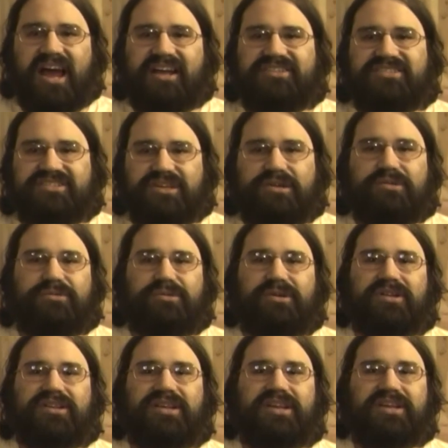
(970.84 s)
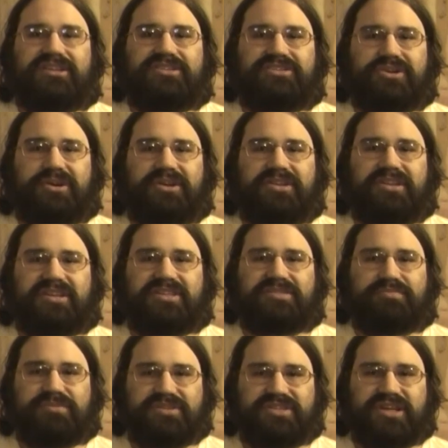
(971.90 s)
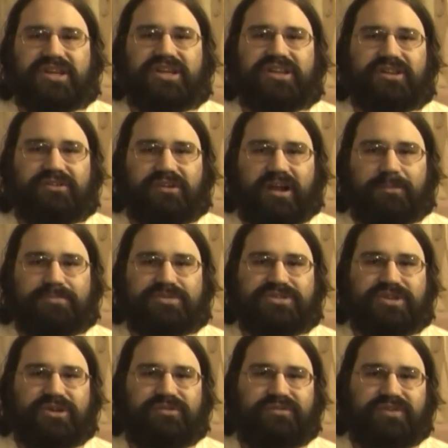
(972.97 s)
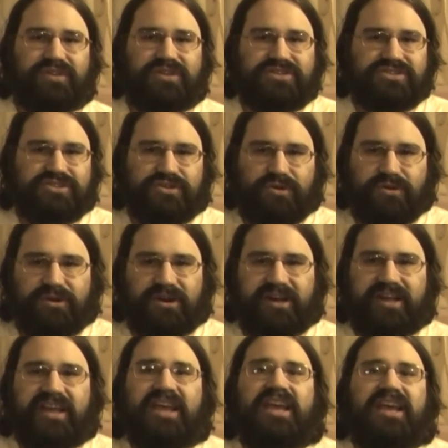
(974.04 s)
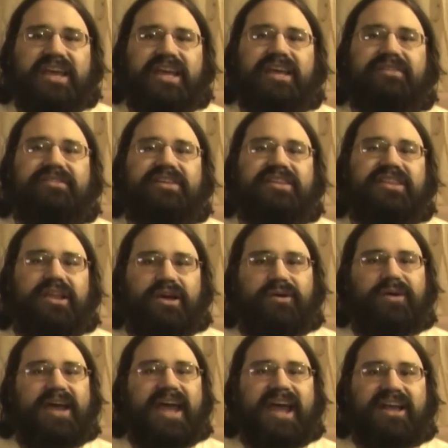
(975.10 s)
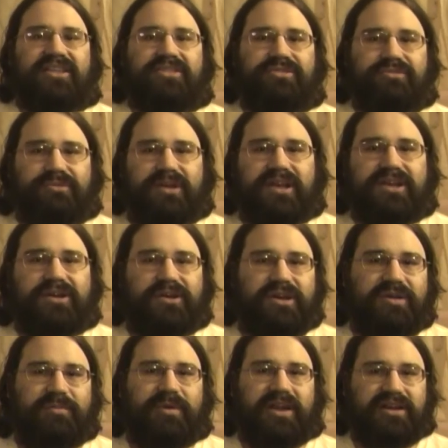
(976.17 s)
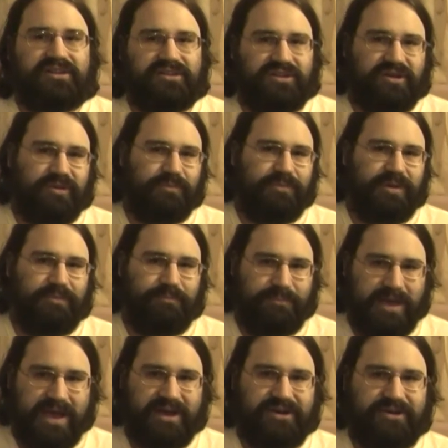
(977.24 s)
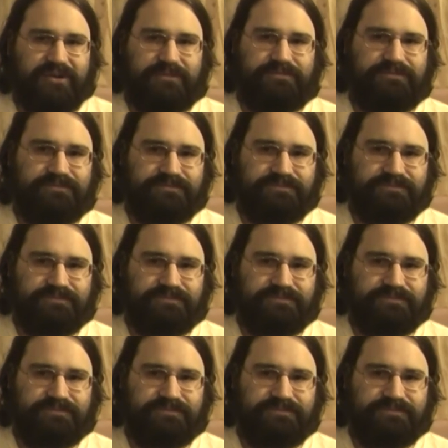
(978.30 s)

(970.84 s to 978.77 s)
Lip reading: I still really enjoyed this particular episode for the story, even though Act 3 could have been a little bit better.